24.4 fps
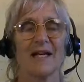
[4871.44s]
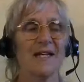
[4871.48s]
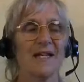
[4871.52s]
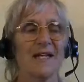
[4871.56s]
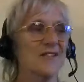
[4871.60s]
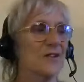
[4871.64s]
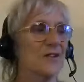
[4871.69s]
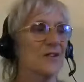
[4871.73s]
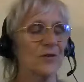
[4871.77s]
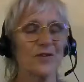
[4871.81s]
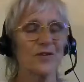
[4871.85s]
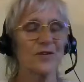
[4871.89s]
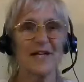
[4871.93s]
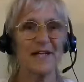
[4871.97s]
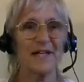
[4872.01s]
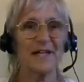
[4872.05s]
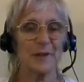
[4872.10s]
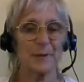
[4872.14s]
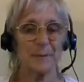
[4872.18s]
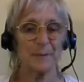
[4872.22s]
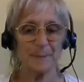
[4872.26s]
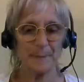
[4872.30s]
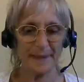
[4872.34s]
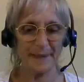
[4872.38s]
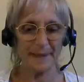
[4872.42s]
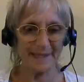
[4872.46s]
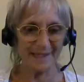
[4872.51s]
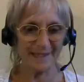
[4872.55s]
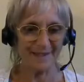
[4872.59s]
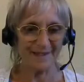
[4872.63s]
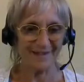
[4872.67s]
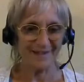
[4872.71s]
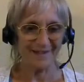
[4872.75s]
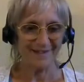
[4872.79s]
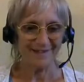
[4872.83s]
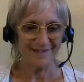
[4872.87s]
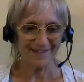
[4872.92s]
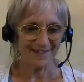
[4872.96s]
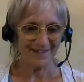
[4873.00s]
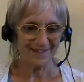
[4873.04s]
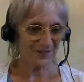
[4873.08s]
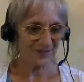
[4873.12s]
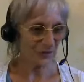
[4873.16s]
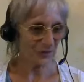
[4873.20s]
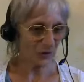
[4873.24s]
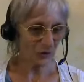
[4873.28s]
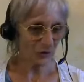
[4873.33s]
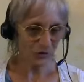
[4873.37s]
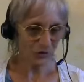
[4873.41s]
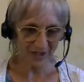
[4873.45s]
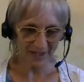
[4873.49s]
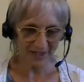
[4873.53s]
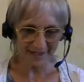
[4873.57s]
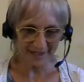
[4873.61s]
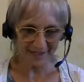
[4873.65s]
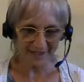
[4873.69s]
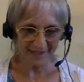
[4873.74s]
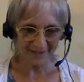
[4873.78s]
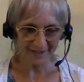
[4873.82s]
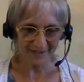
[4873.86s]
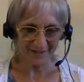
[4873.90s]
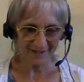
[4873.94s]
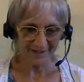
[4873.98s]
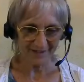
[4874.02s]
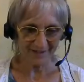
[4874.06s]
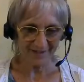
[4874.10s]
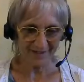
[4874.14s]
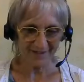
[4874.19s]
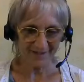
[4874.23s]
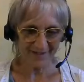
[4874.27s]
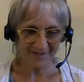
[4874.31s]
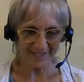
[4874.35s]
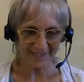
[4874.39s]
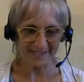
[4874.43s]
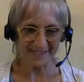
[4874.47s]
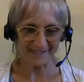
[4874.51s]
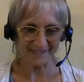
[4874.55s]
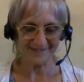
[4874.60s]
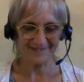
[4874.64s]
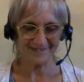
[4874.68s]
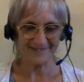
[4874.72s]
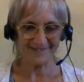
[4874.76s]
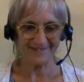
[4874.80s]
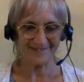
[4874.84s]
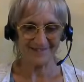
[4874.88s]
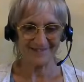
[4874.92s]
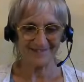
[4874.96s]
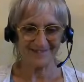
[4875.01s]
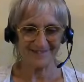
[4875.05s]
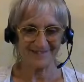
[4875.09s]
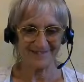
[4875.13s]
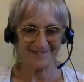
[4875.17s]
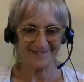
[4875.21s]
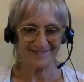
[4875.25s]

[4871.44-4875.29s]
It's already complete. It's already this.